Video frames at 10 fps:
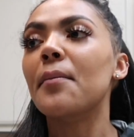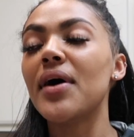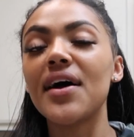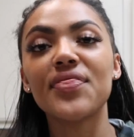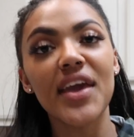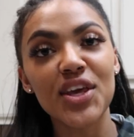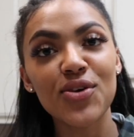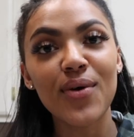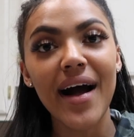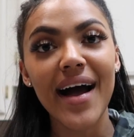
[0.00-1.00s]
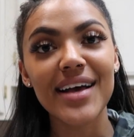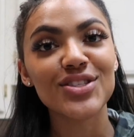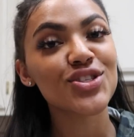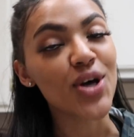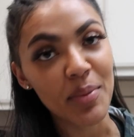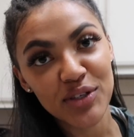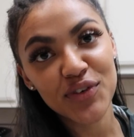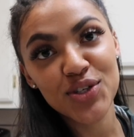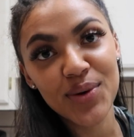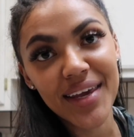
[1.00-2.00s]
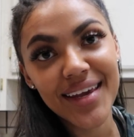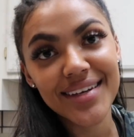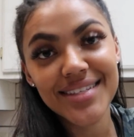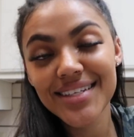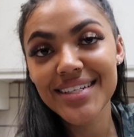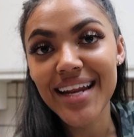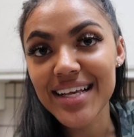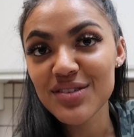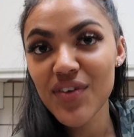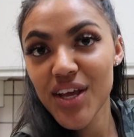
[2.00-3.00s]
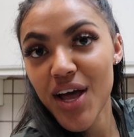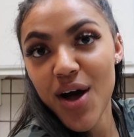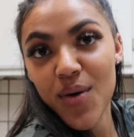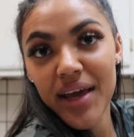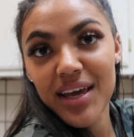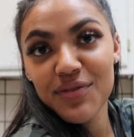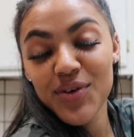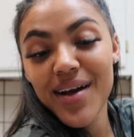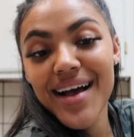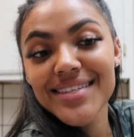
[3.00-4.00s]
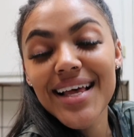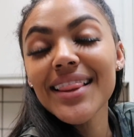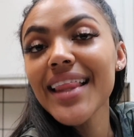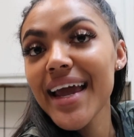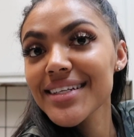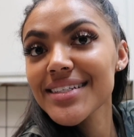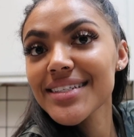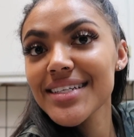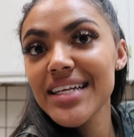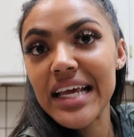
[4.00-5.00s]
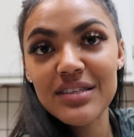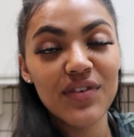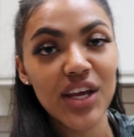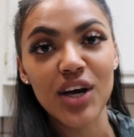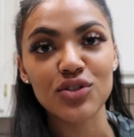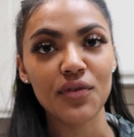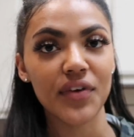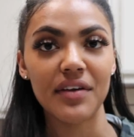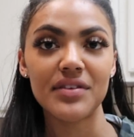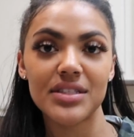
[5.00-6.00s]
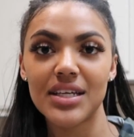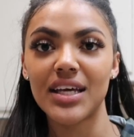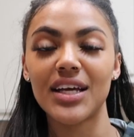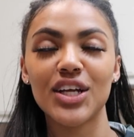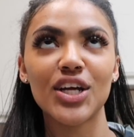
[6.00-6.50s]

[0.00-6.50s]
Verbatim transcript: But thank you guys so much for tuning in to today's video. If you guys liked today's video, don't forget to...